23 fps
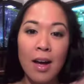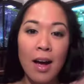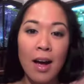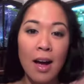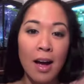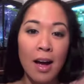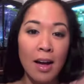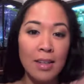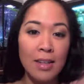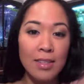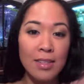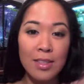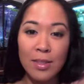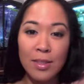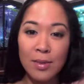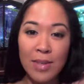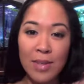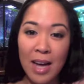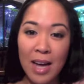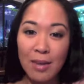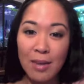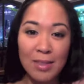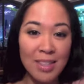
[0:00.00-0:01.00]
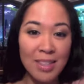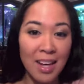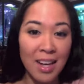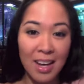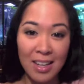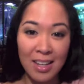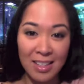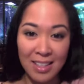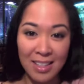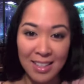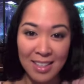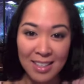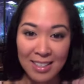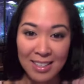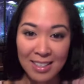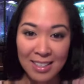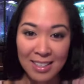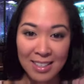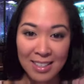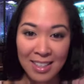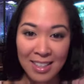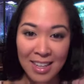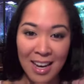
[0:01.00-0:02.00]
And so now,
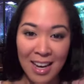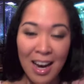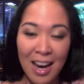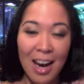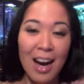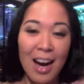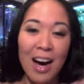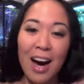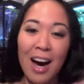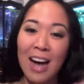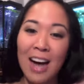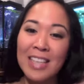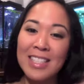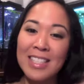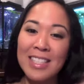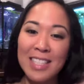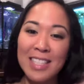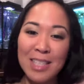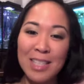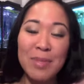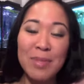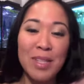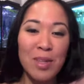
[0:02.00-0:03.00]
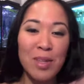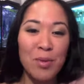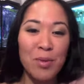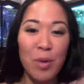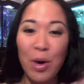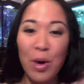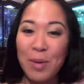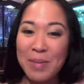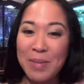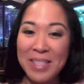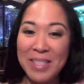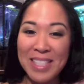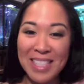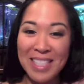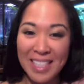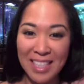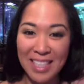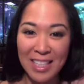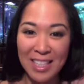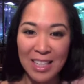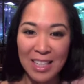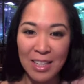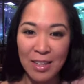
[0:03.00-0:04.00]
darlings, I steeped the rooibos
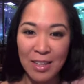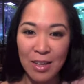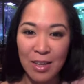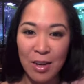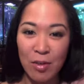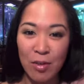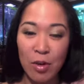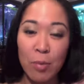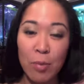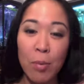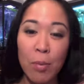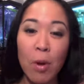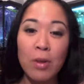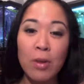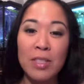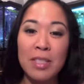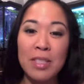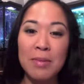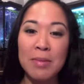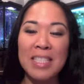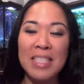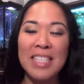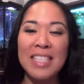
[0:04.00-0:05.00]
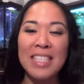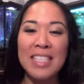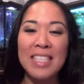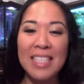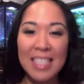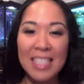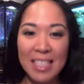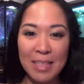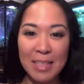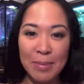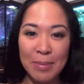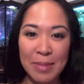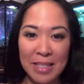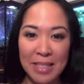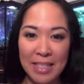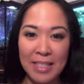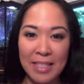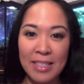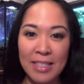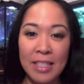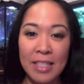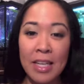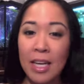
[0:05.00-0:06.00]
tea for approximately 6
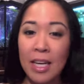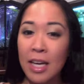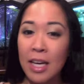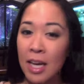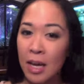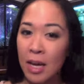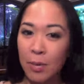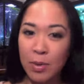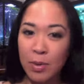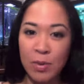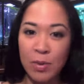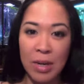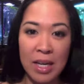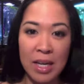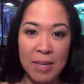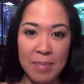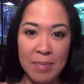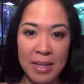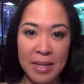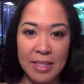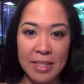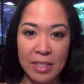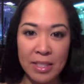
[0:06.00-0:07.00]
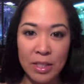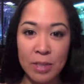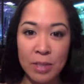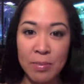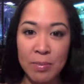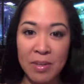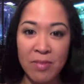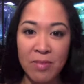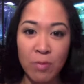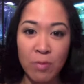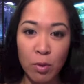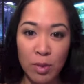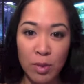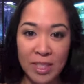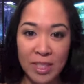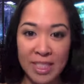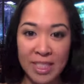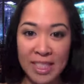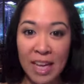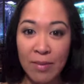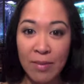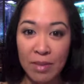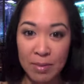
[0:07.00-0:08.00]
minutes. It was recommended to be 4 to
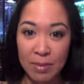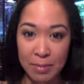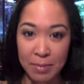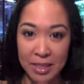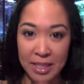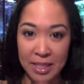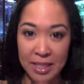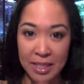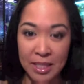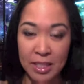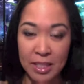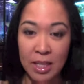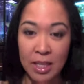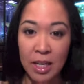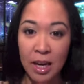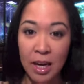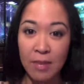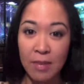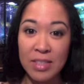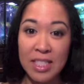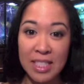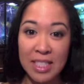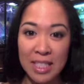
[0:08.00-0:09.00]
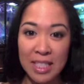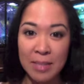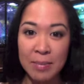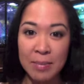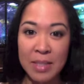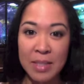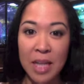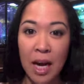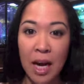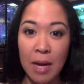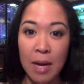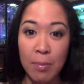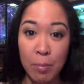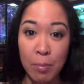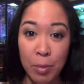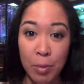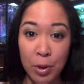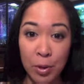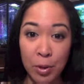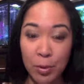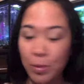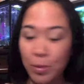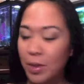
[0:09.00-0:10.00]
7 minutes of a steep time
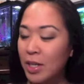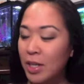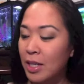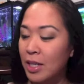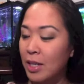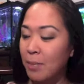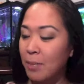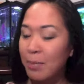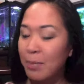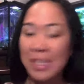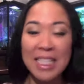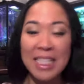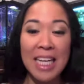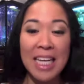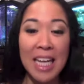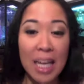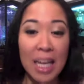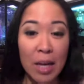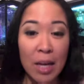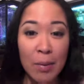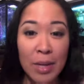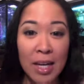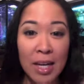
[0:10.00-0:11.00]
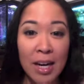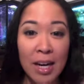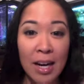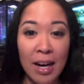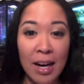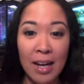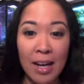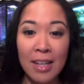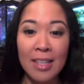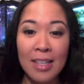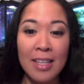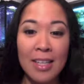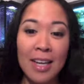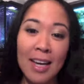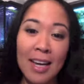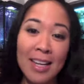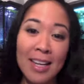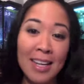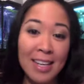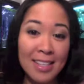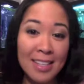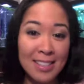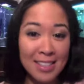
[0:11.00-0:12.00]
brew. But here we are,
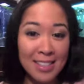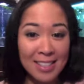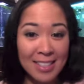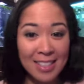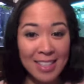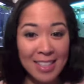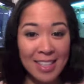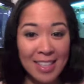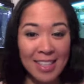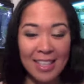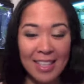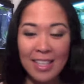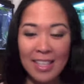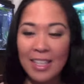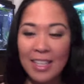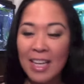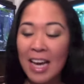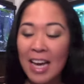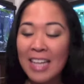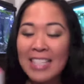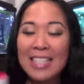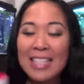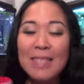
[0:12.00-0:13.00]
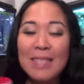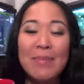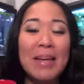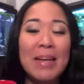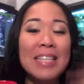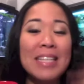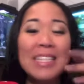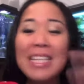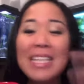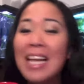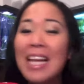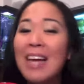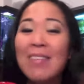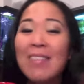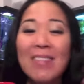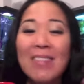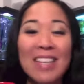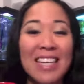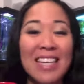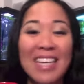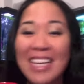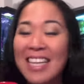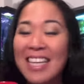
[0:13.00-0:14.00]
and here's the tea, and it smells
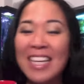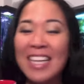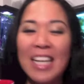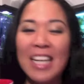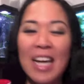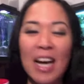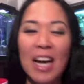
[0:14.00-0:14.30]
lovely.